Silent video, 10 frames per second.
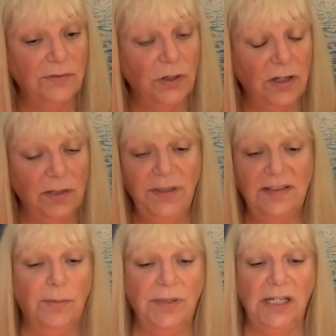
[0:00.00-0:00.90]
Or it could be
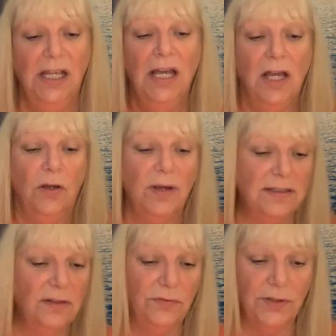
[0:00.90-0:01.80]
somebody,
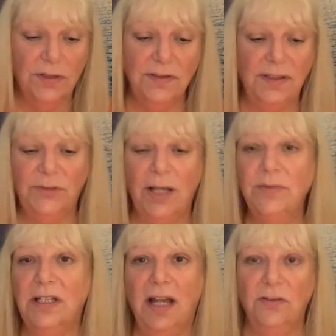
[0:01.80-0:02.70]
Quicksilver, sometimes
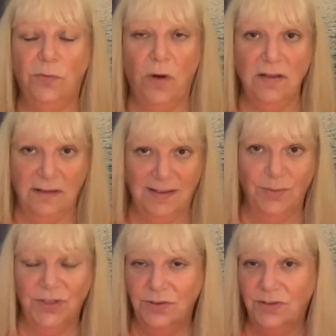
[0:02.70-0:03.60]
the Knight of Wands is
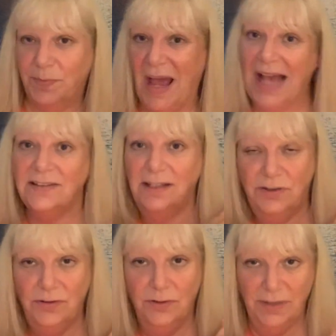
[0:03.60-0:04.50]
someone who's passing
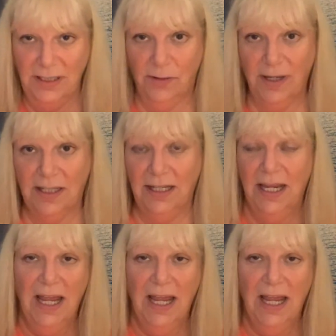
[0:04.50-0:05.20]
through really quickly